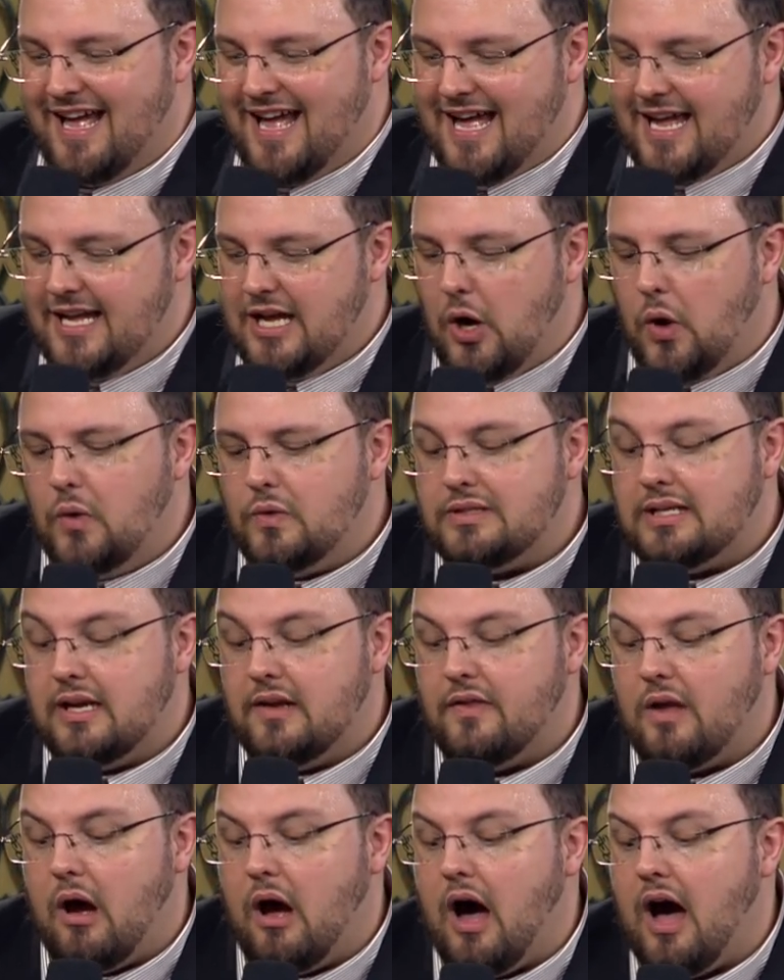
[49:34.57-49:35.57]
He holds it
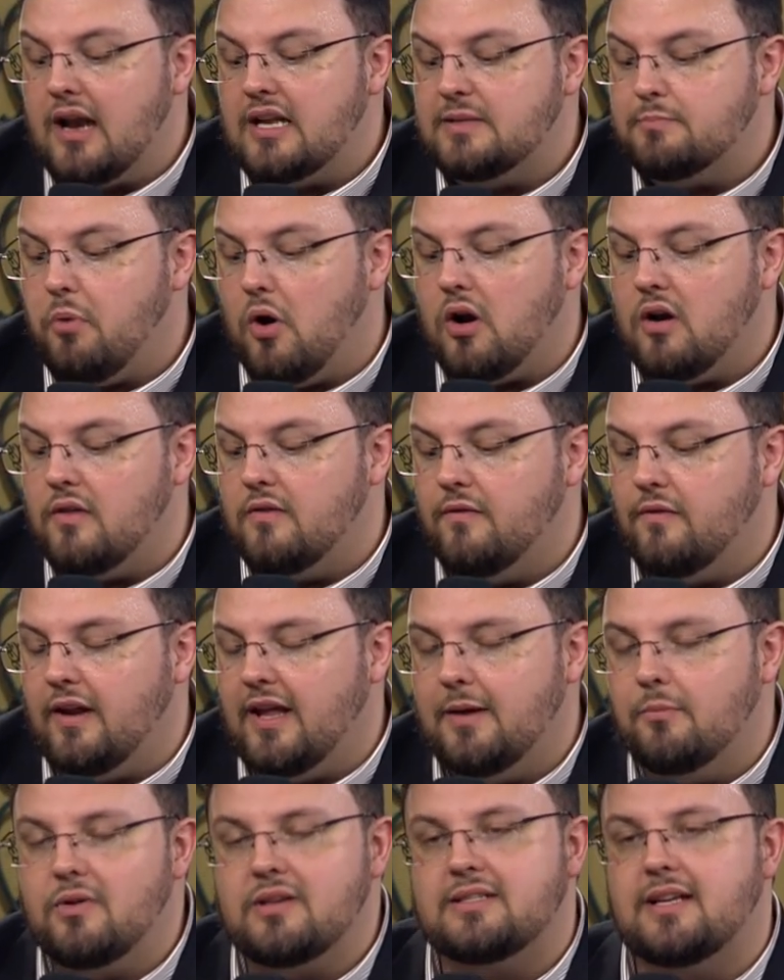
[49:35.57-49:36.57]
in the hottest part of the
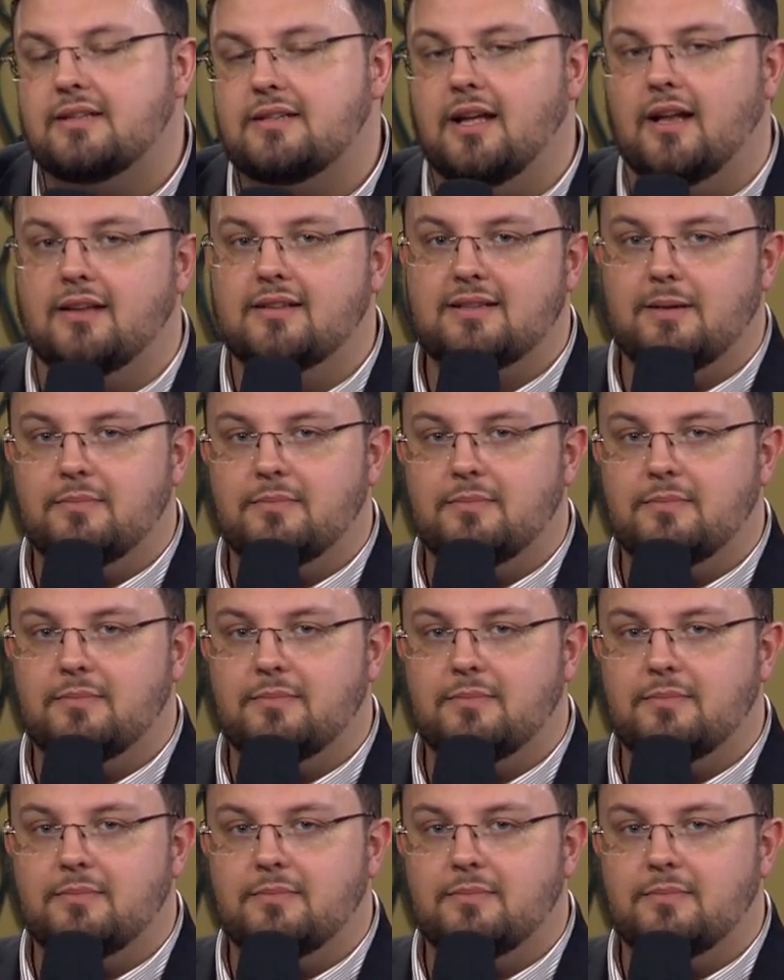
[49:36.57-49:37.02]
flame. What does that tell us?